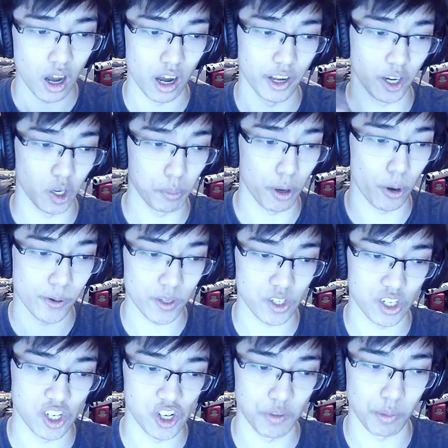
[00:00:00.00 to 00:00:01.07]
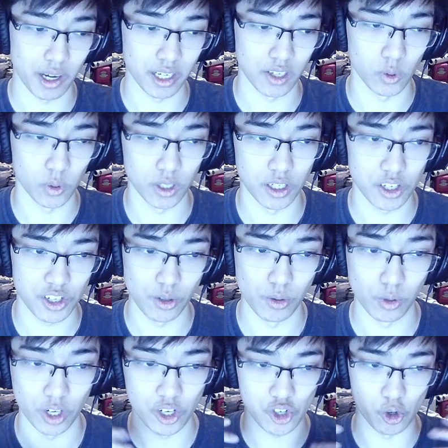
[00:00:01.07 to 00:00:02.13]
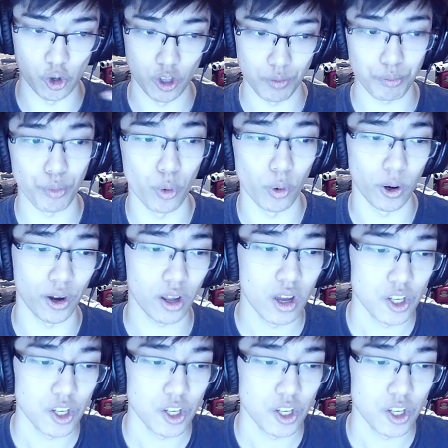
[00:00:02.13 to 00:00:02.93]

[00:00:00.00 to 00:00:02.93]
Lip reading: your opponent's Digimon in order to control the board.